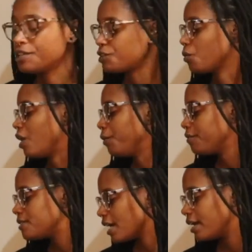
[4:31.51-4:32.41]
So what
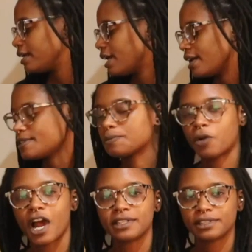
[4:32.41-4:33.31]
we've done is
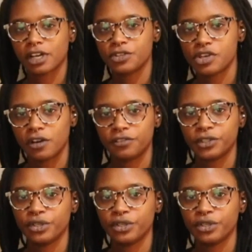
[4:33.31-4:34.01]
pressed our tofu